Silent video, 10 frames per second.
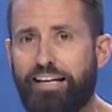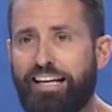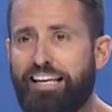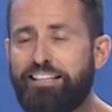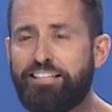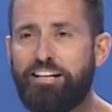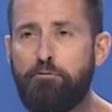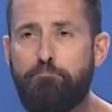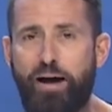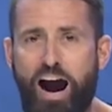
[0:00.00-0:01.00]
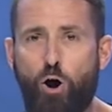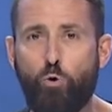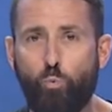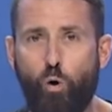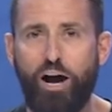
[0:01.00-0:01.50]
It isn't
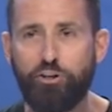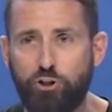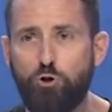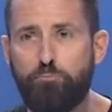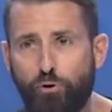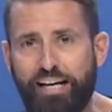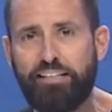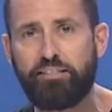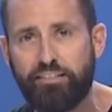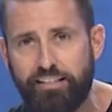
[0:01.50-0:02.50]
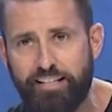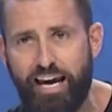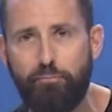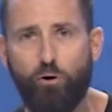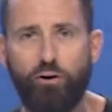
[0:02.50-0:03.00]
about what you bring to the
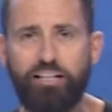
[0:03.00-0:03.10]
table.